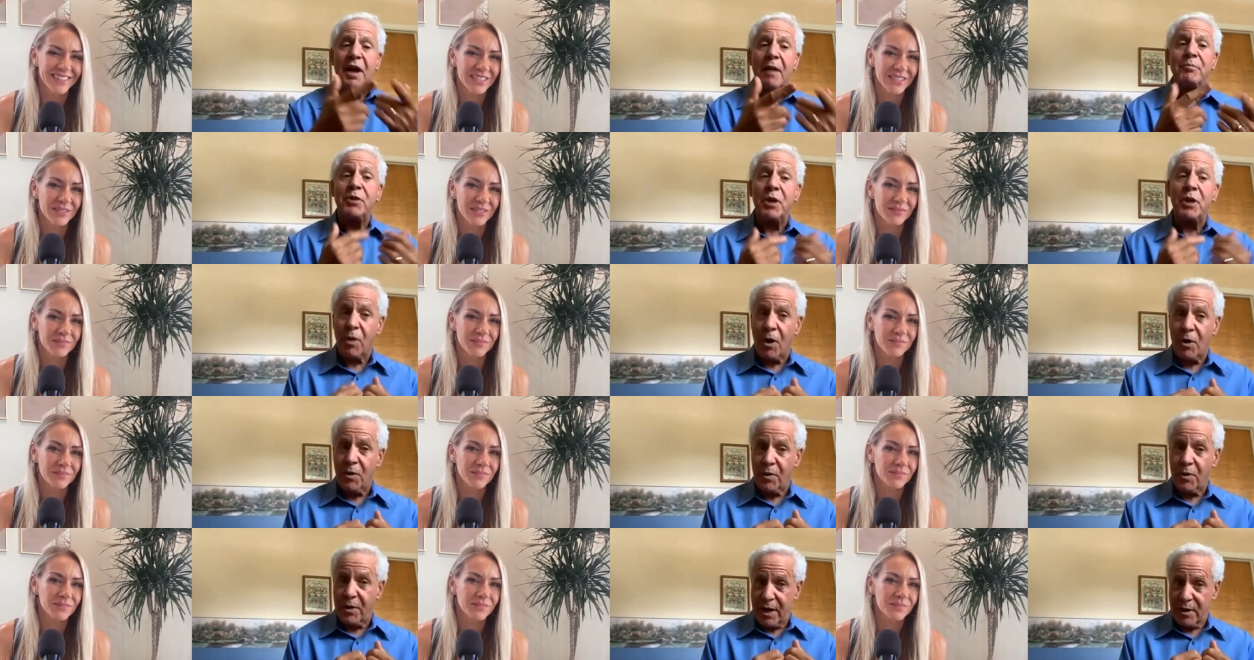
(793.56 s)
Speaker 1: up your
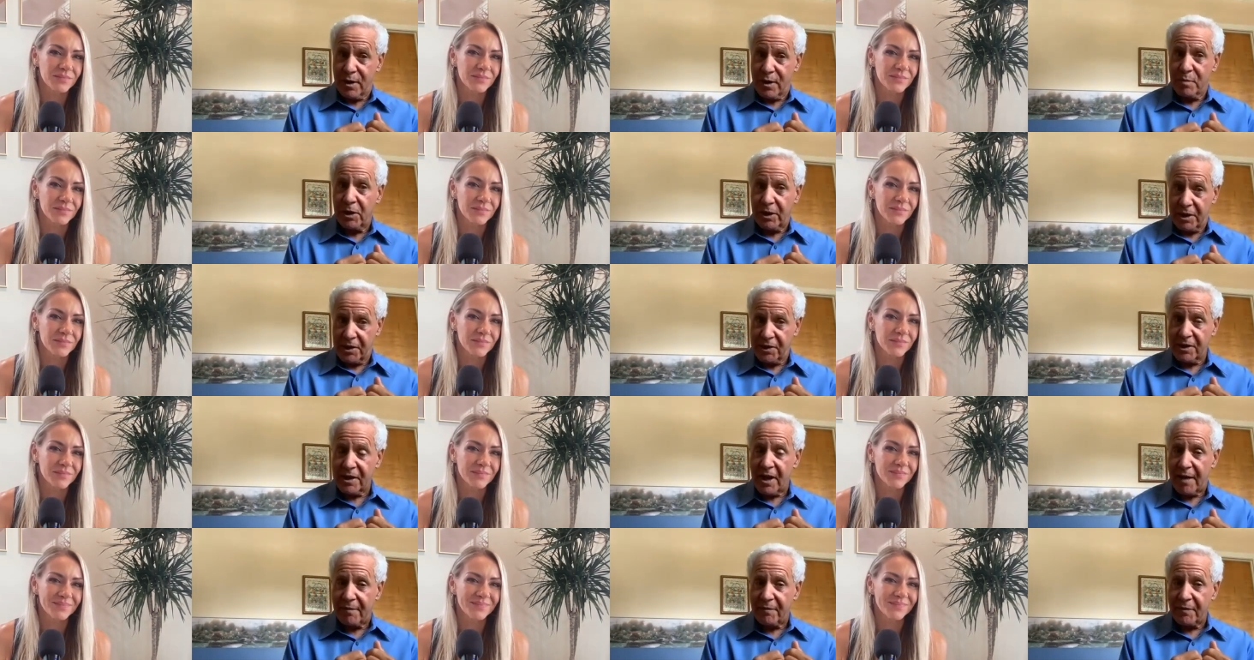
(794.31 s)
own inner bully
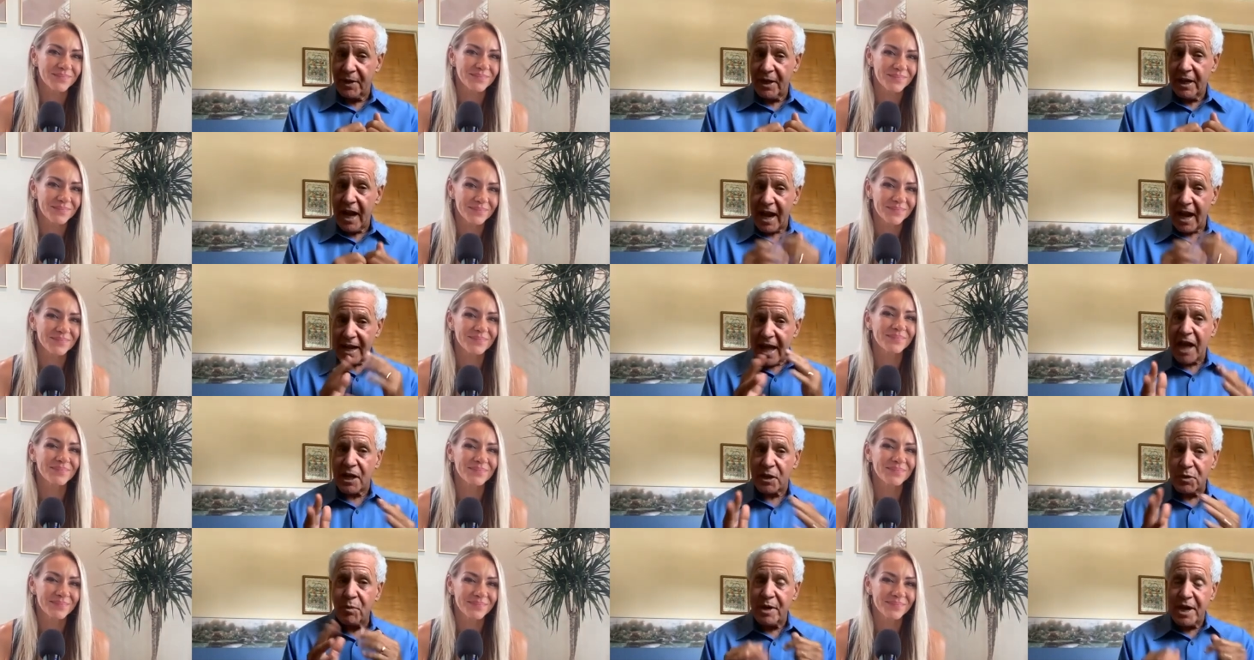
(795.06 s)
stuff. And
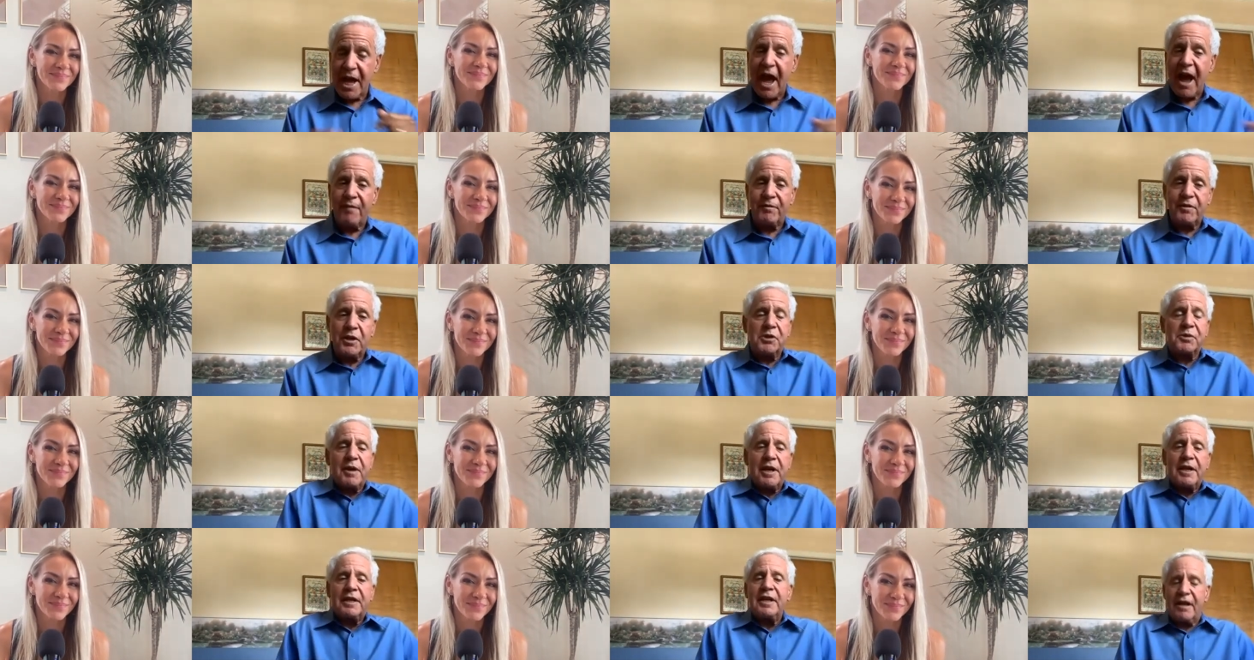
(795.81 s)
Speaker 2: that's where you have to
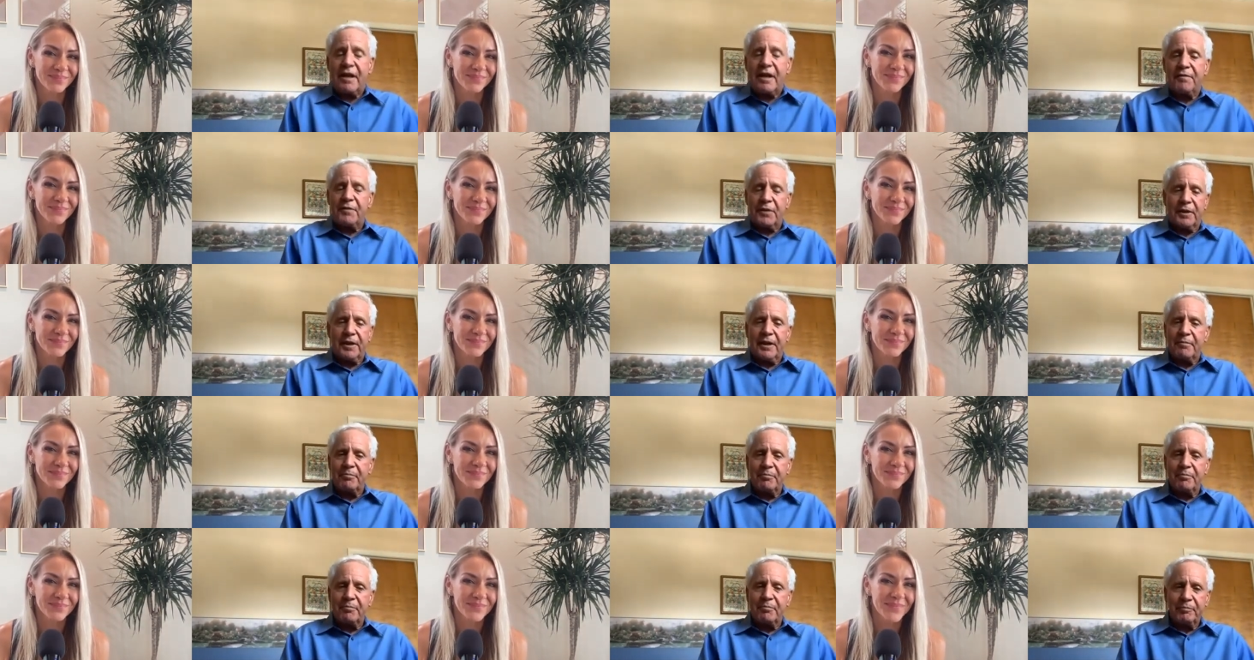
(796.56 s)
tread carefully.
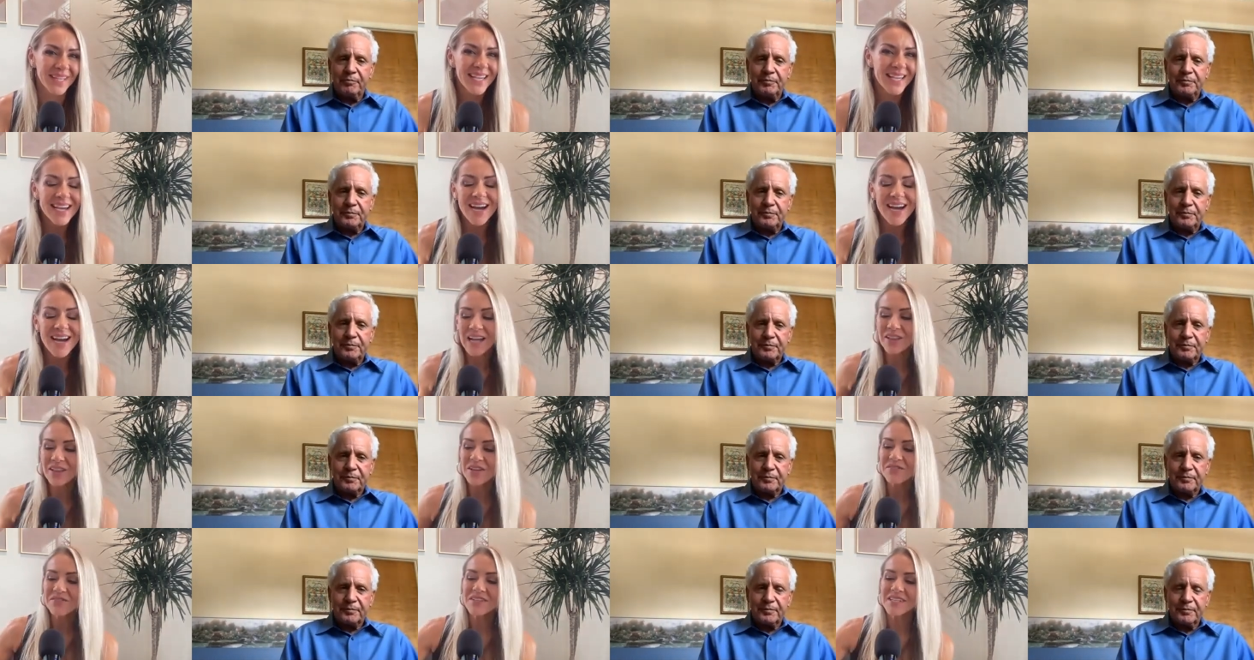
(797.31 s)
I
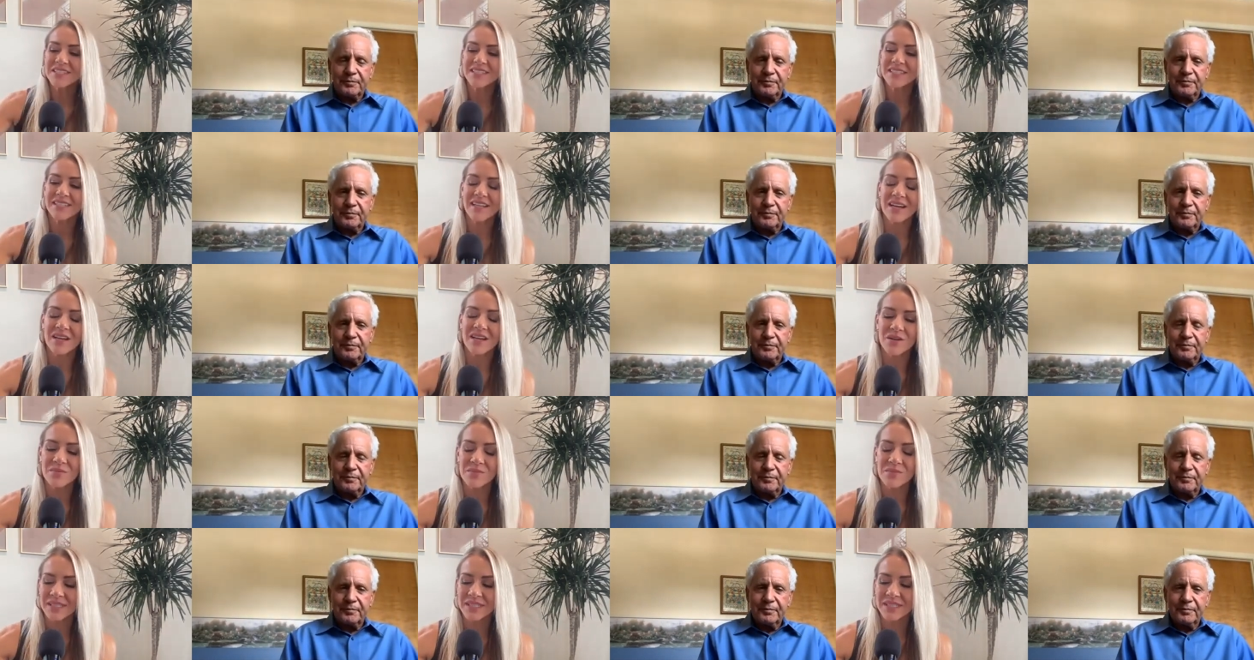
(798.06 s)
love this
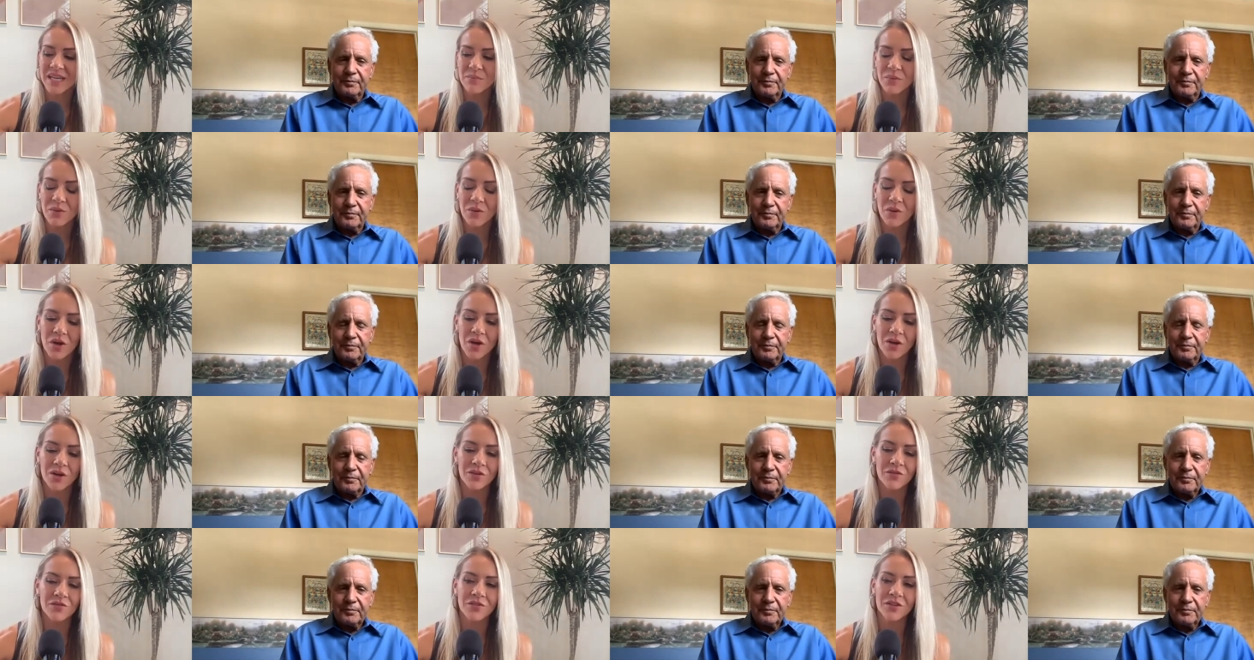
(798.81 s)
example
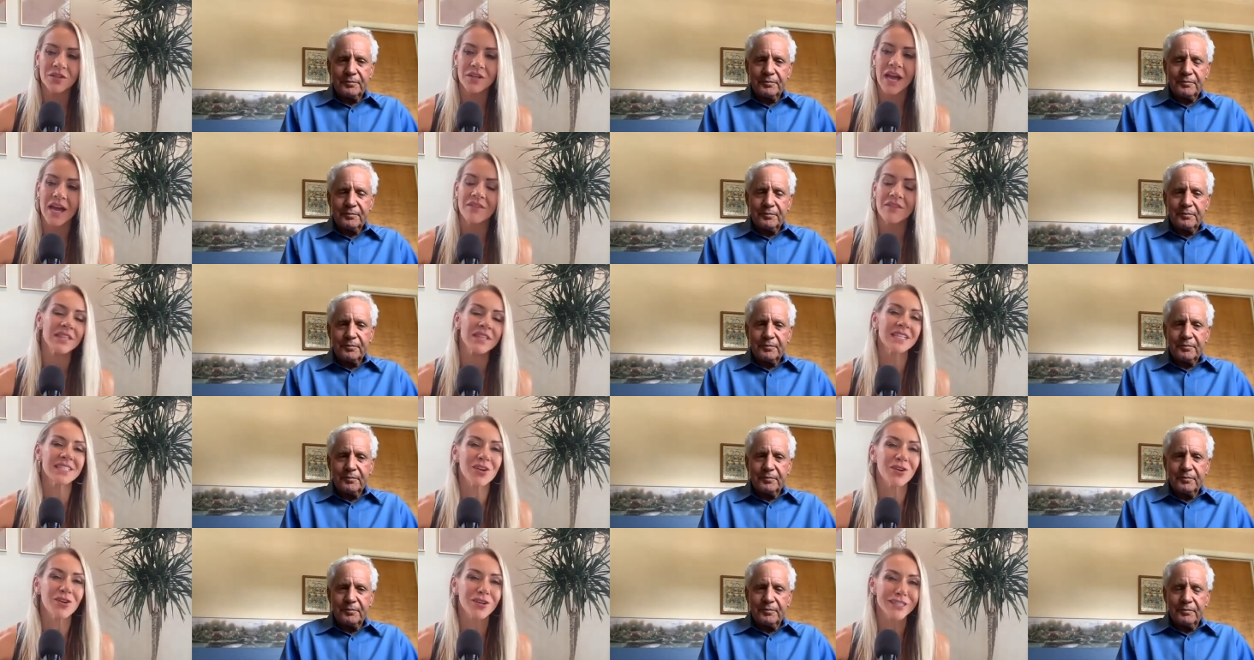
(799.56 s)
of having
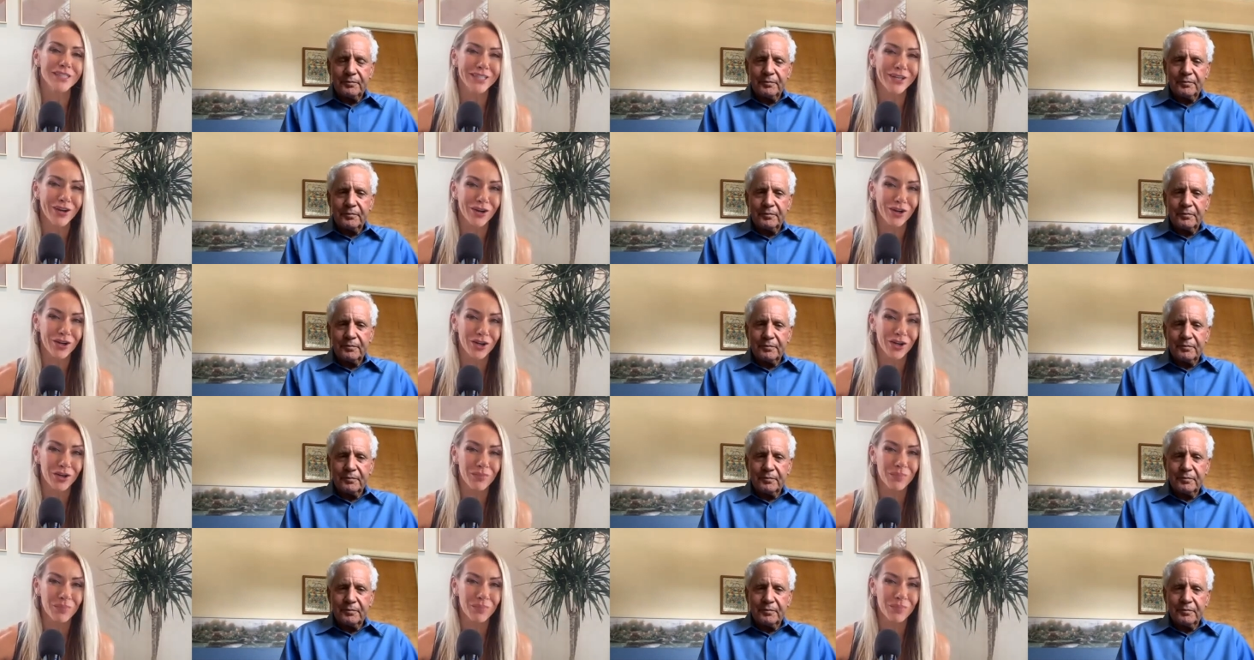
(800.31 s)
this heart to heart,